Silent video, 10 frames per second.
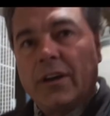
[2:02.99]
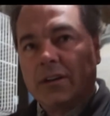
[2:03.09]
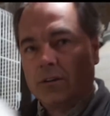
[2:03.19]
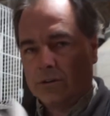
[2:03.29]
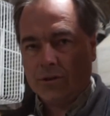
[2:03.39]
A
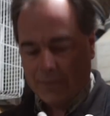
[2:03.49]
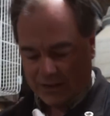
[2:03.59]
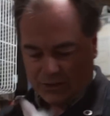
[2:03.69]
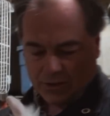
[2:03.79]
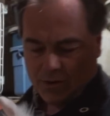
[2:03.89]
little too
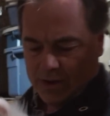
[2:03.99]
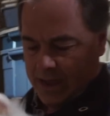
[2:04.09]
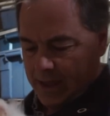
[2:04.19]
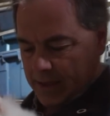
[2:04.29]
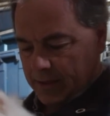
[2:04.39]
much.
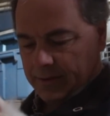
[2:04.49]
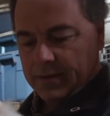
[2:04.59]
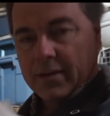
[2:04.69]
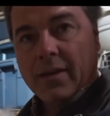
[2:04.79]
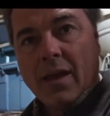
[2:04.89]
Okay.
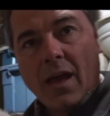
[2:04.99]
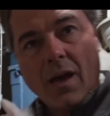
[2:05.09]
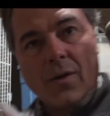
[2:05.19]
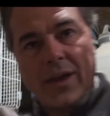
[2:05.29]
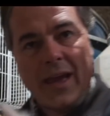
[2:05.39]

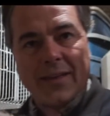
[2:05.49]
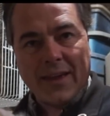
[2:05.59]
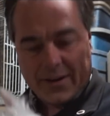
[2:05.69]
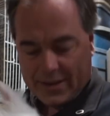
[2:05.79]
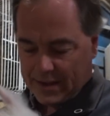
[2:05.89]
Okay,
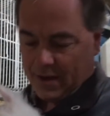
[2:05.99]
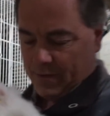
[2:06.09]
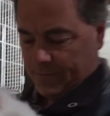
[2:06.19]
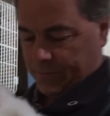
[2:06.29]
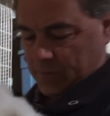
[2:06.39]
there you go.
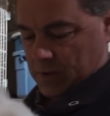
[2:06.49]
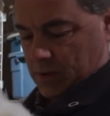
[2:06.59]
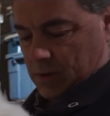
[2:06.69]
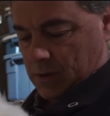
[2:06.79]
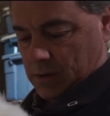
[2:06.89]

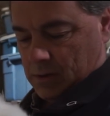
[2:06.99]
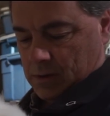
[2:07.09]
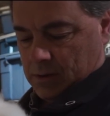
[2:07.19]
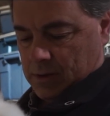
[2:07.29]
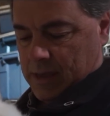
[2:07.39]

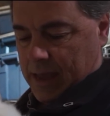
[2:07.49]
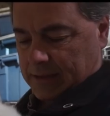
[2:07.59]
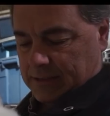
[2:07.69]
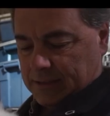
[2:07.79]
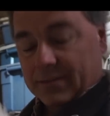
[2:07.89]

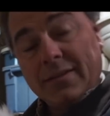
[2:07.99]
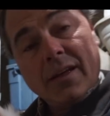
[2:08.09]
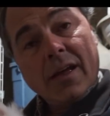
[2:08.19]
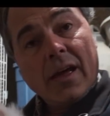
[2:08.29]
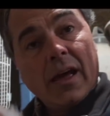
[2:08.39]
Yes.
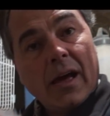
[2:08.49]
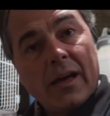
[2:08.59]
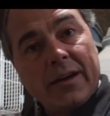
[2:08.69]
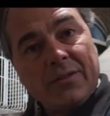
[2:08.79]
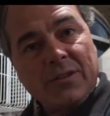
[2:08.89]

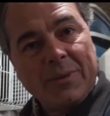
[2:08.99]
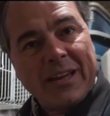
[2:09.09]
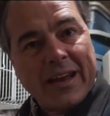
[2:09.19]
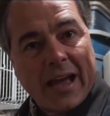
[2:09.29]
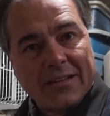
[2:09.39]
Now somebody
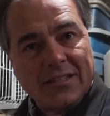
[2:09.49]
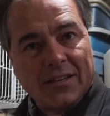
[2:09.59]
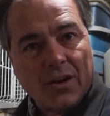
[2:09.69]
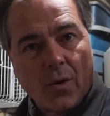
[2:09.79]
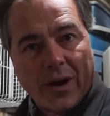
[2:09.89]
had asked in
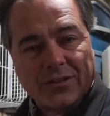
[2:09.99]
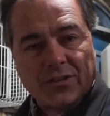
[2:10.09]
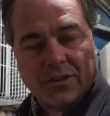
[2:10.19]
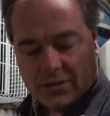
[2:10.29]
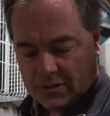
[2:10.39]
the
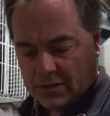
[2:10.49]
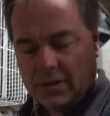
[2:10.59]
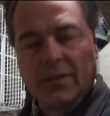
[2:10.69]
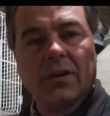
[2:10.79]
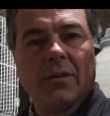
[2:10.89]
questions, try
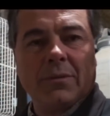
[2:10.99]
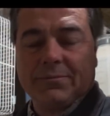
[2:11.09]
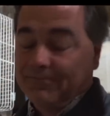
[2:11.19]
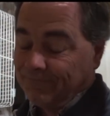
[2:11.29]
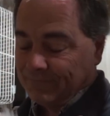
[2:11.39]

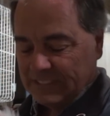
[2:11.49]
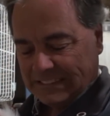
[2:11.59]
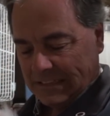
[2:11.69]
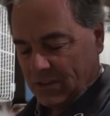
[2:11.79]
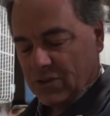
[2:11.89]

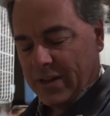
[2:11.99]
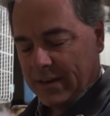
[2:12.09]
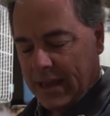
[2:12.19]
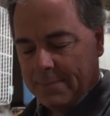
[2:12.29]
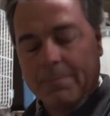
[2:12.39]
that
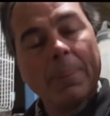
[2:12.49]
again.